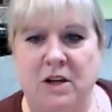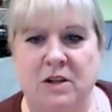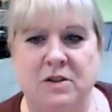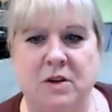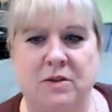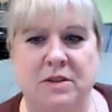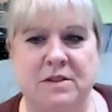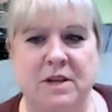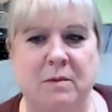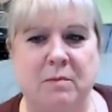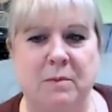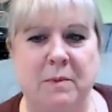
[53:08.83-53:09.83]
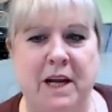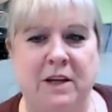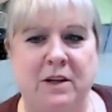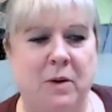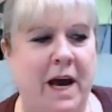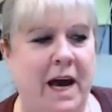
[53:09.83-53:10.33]
So to sublimate,
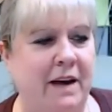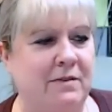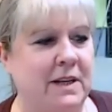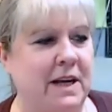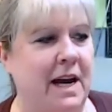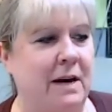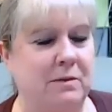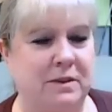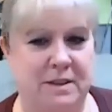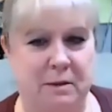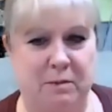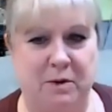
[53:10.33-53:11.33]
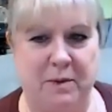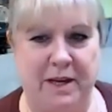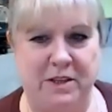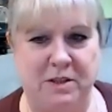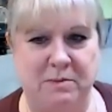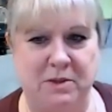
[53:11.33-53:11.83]
you have to have a
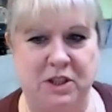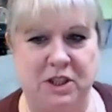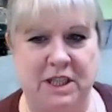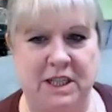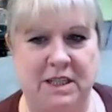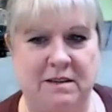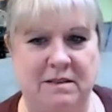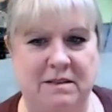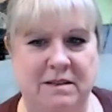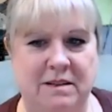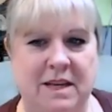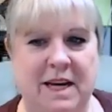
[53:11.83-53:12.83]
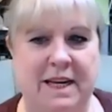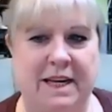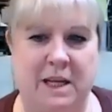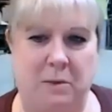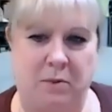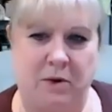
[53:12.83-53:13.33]
sublimation machine and a
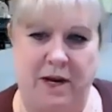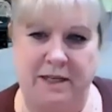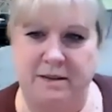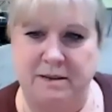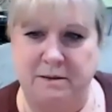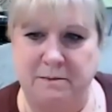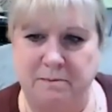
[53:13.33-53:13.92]
heat press.